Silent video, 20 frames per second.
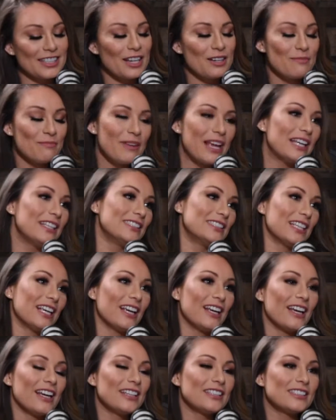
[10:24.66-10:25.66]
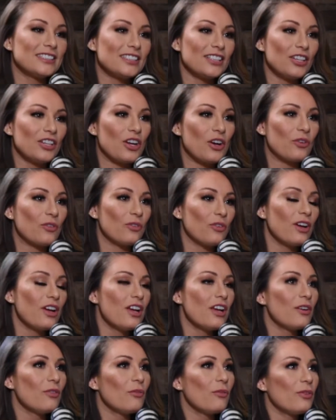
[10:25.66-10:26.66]
amazing. It's,
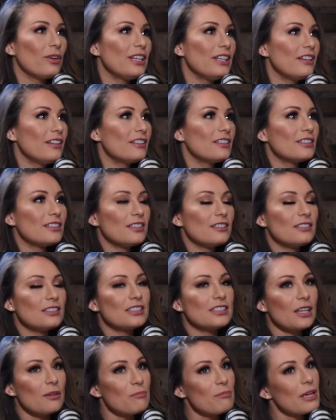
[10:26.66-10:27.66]
some